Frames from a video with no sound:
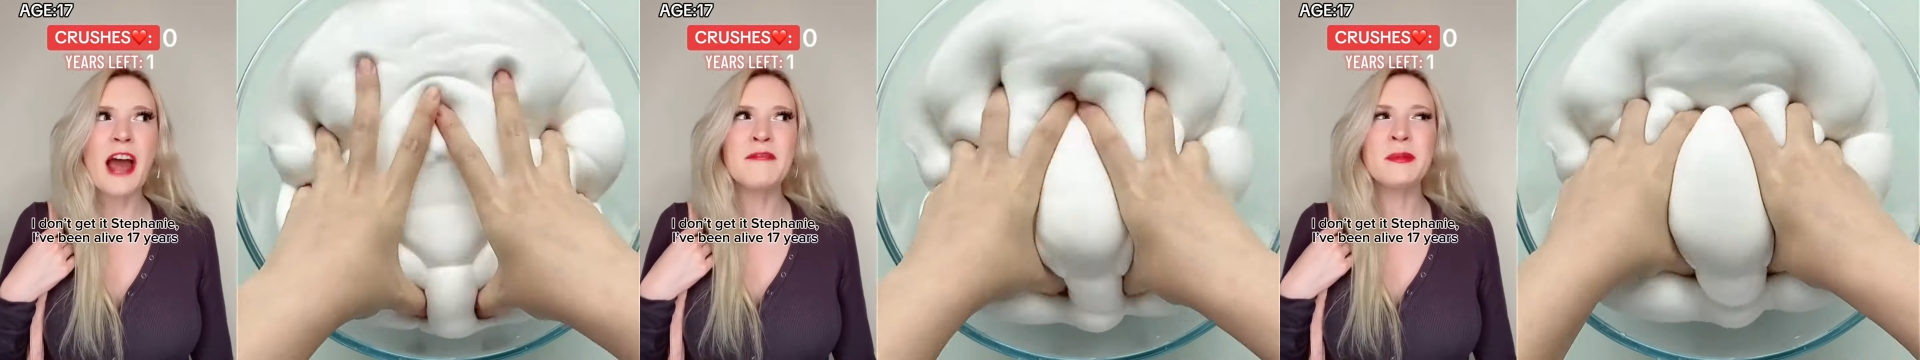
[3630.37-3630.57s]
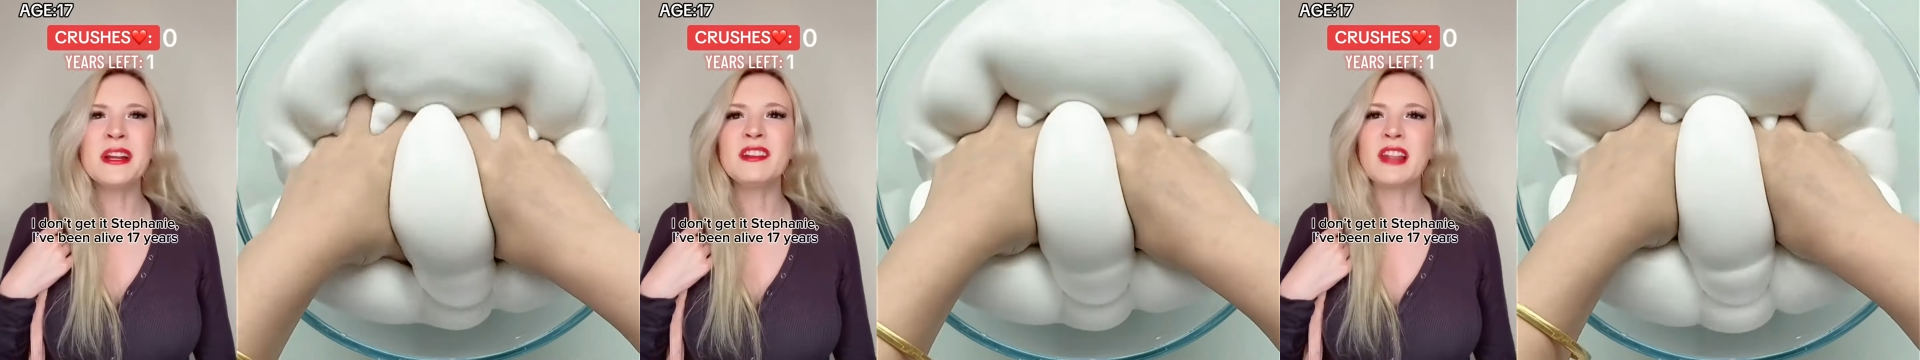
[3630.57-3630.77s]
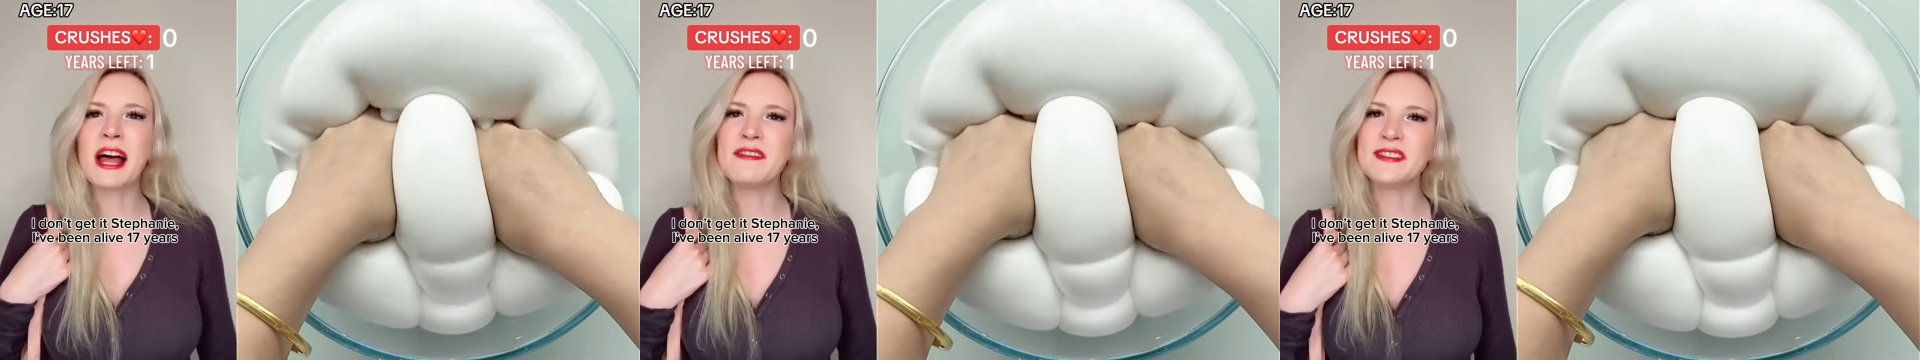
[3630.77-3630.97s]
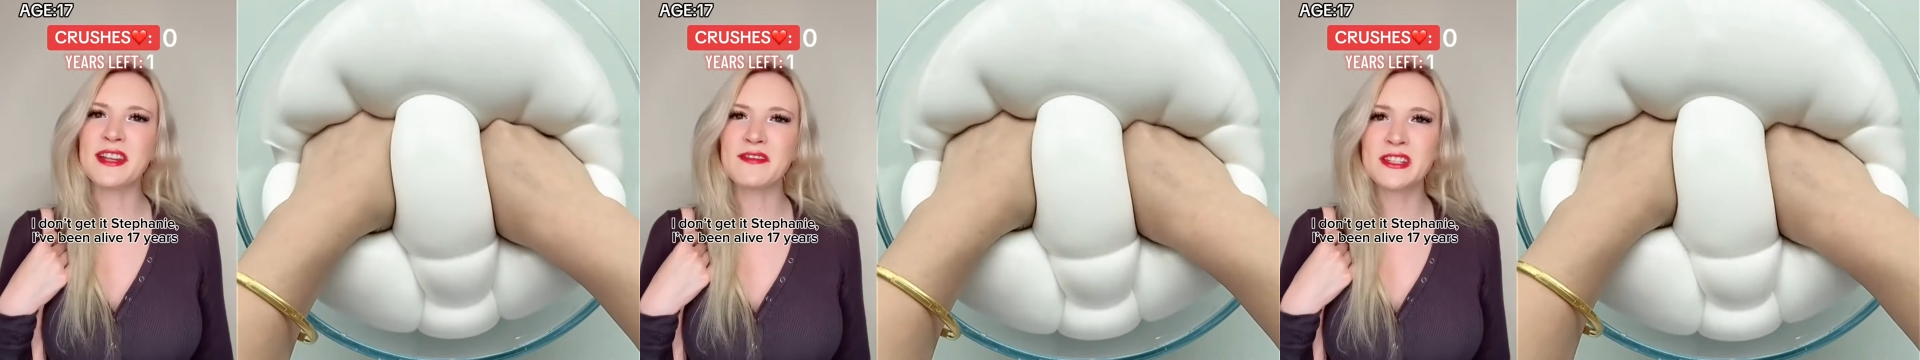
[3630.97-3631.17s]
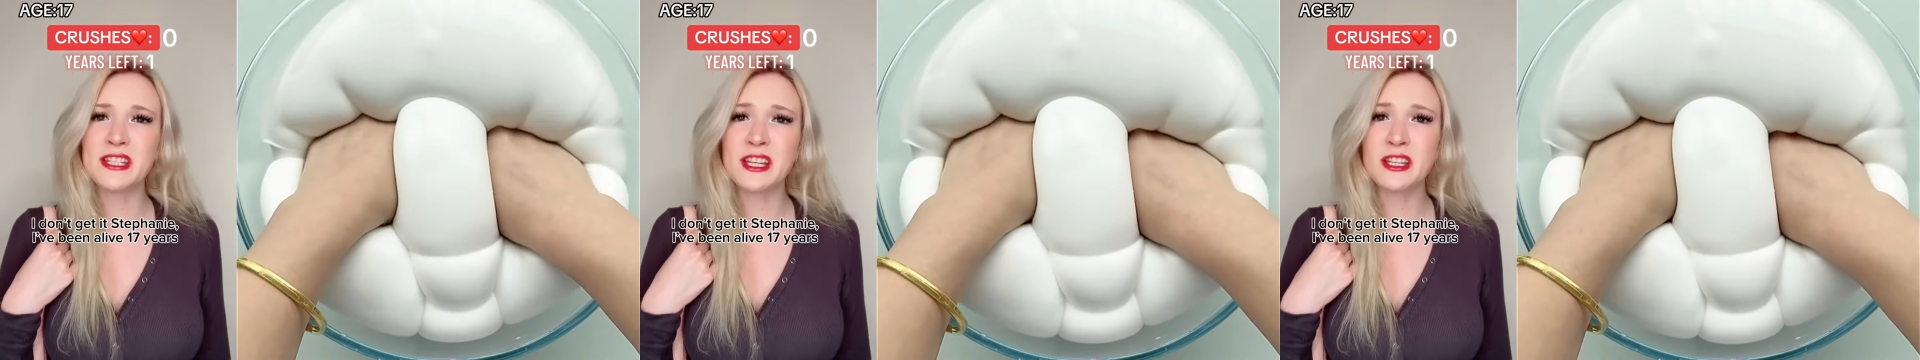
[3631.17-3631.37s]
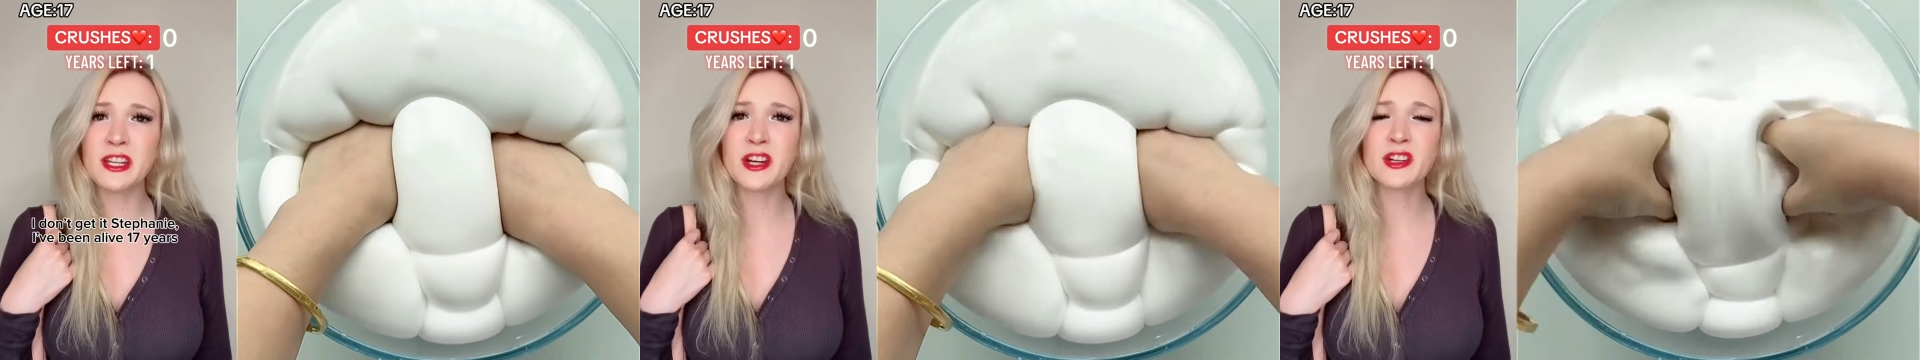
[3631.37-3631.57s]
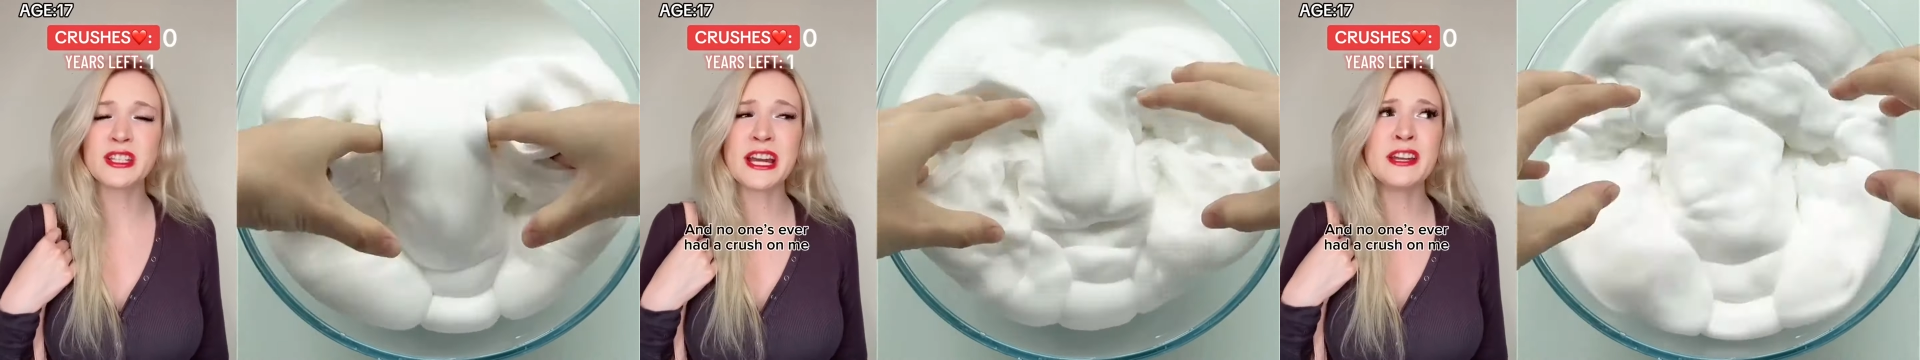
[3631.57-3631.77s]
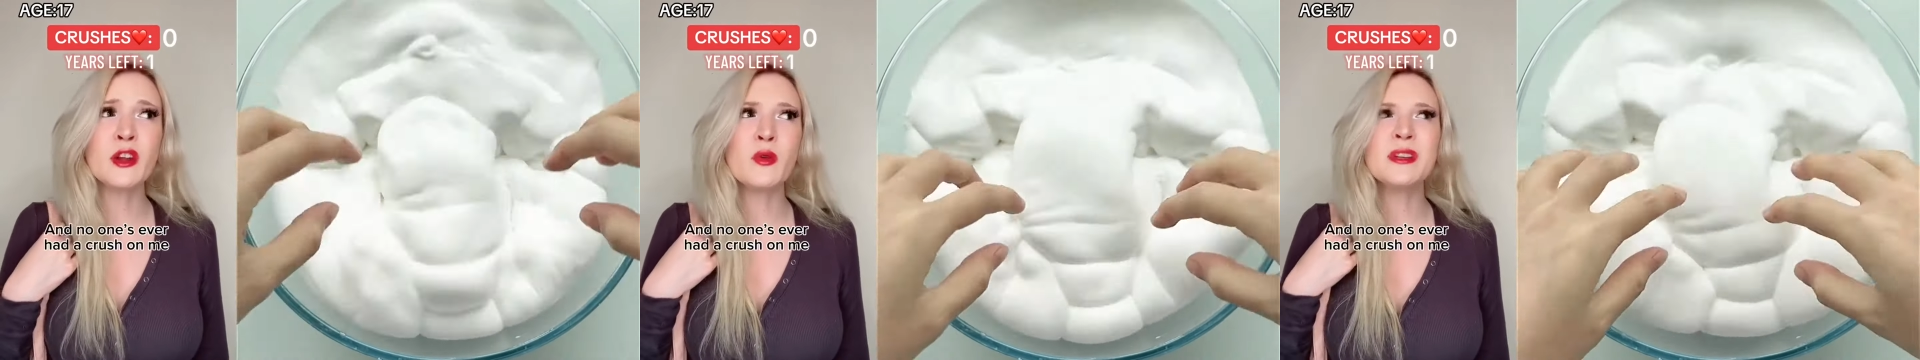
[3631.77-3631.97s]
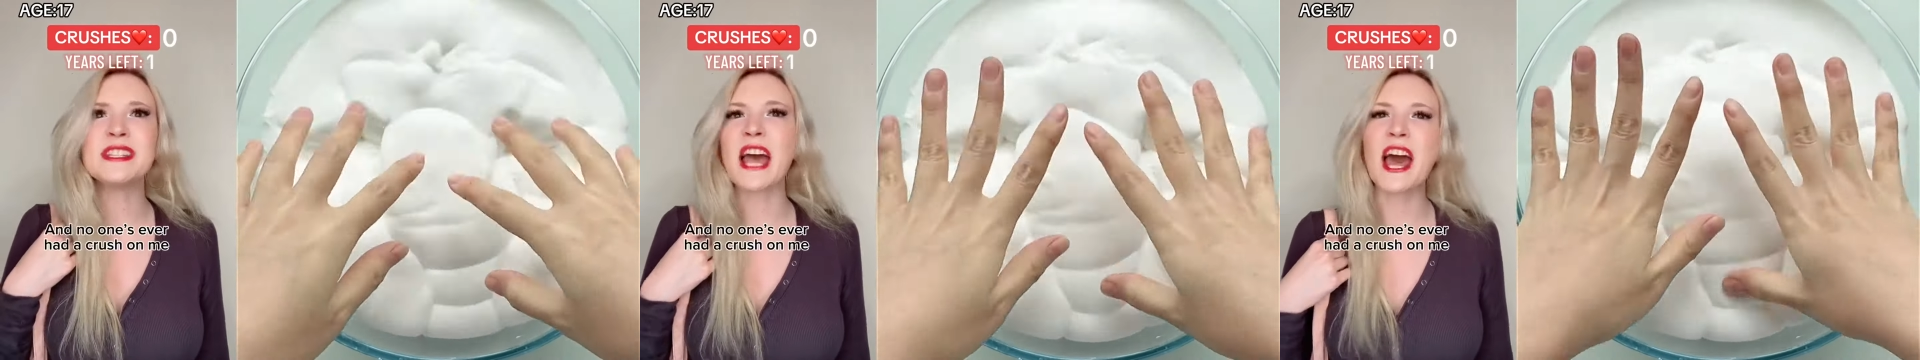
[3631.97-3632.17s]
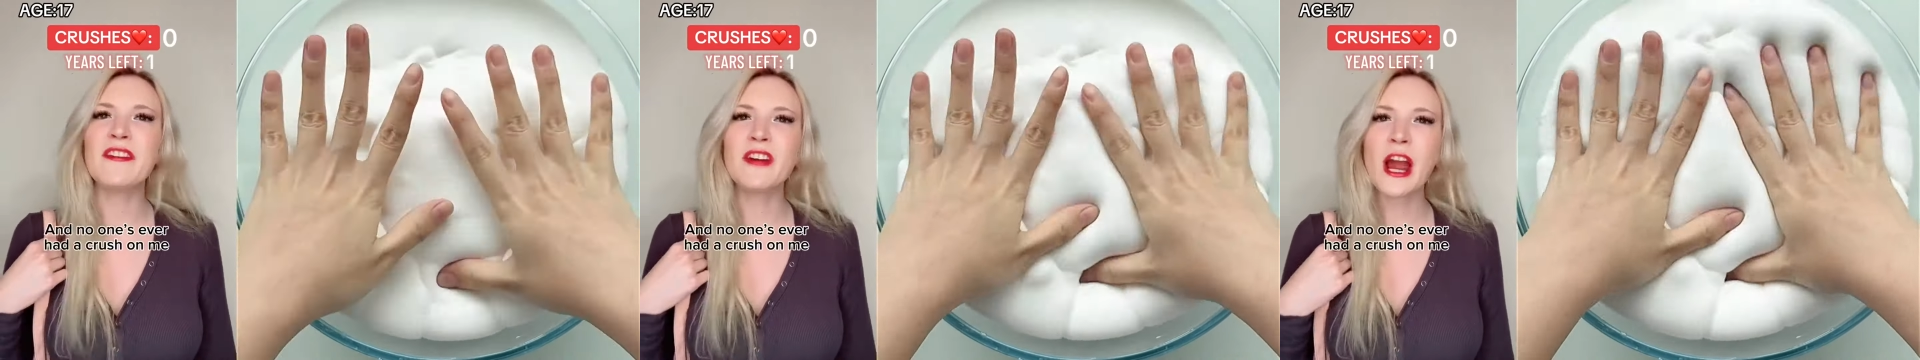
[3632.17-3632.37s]
alive 17 years, and no one's ever
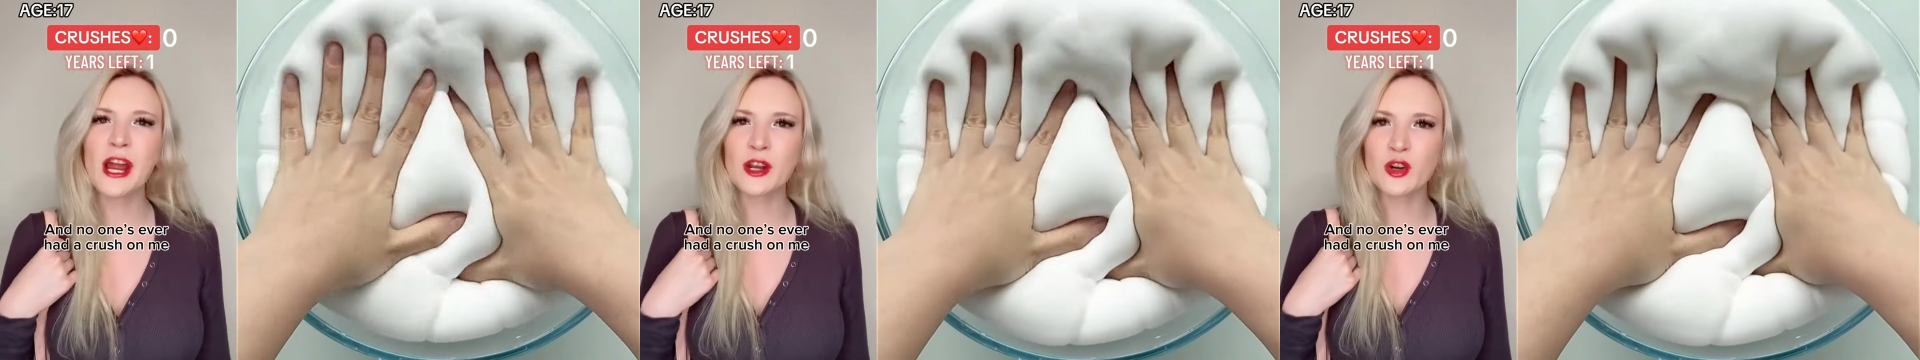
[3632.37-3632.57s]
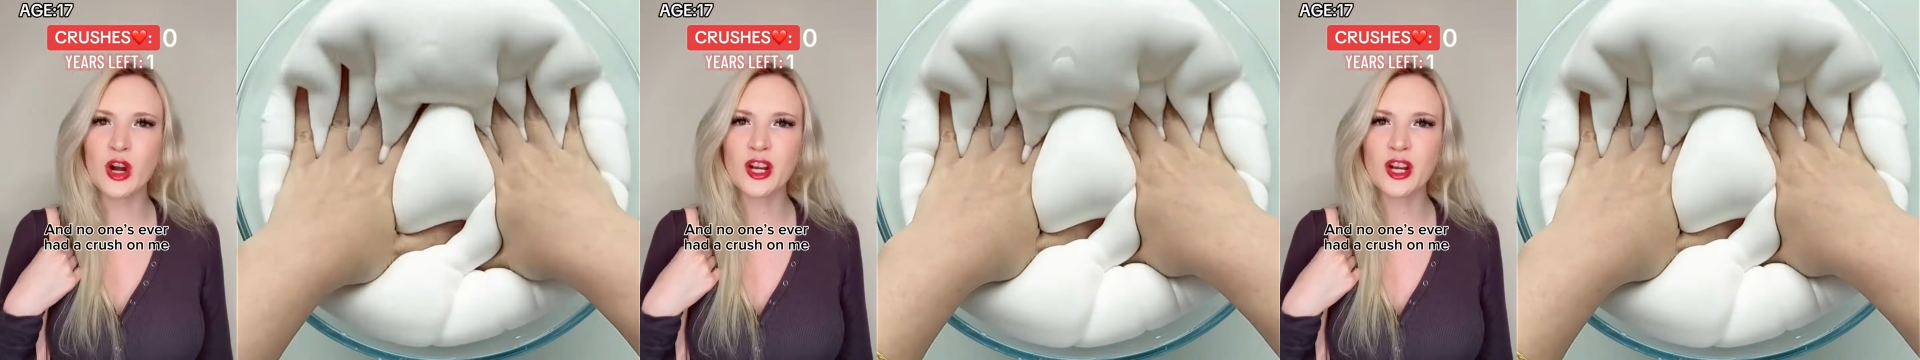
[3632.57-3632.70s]
had a crush on-